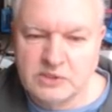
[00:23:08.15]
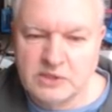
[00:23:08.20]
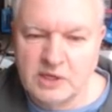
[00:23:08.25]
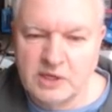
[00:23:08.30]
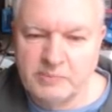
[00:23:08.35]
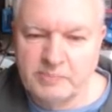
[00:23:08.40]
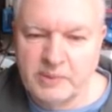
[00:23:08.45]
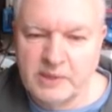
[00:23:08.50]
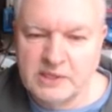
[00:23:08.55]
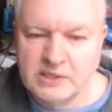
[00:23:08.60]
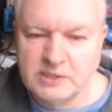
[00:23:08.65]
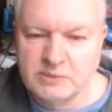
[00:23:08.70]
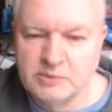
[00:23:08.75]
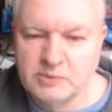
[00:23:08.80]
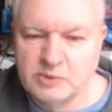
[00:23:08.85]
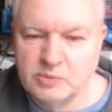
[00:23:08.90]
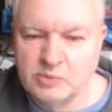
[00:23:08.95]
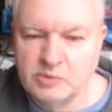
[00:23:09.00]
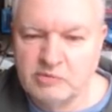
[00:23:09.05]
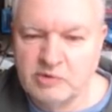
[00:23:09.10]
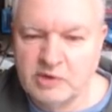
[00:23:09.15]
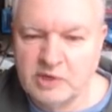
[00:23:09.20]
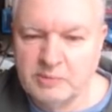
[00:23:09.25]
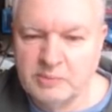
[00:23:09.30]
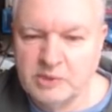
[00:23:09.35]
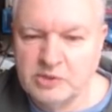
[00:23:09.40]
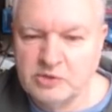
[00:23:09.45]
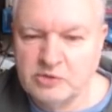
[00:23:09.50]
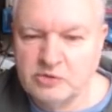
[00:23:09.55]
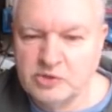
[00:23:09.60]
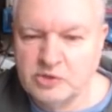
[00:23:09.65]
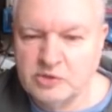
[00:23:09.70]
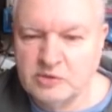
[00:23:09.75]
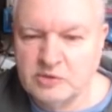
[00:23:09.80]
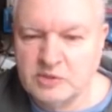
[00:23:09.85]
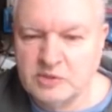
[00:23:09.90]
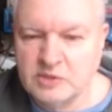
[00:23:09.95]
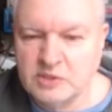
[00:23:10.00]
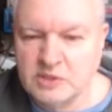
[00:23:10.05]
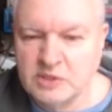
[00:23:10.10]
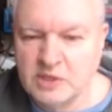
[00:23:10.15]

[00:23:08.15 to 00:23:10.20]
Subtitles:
side placement. We recommend you choose the